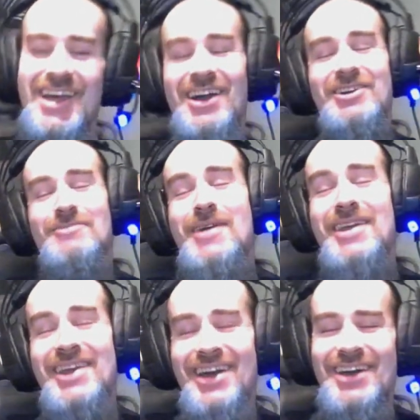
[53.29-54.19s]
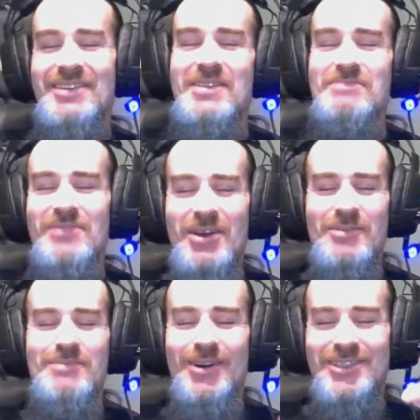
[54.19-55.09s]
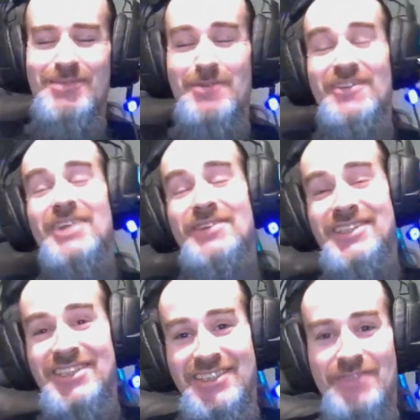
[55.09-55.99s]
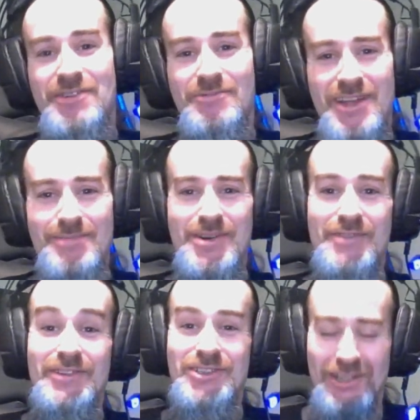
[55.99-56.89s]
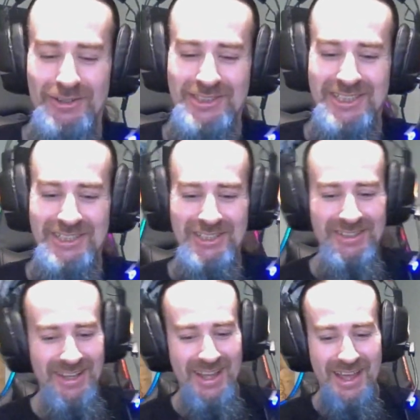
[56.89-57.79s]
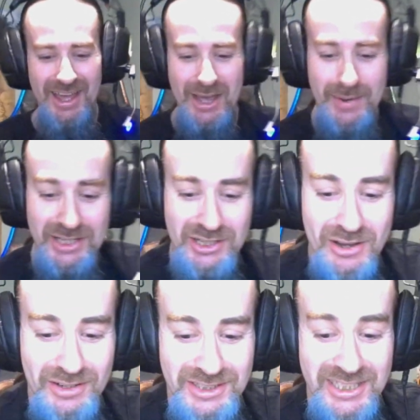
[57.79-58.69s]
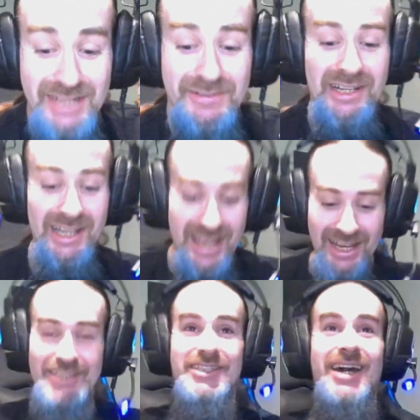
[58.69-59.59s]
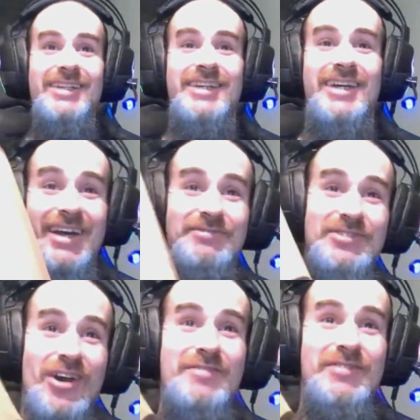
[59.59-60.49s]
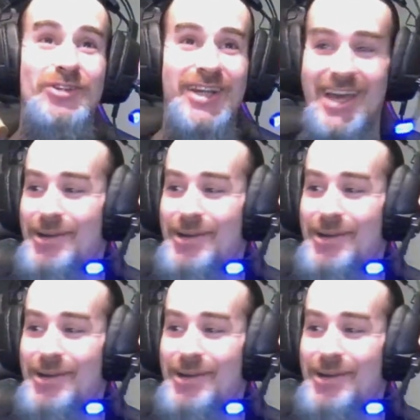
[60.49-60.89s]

I'm going to be unboxing my Final Fantasy VII Rebirth Deluxe Edition, which got delivered late last night, and I've not even taken it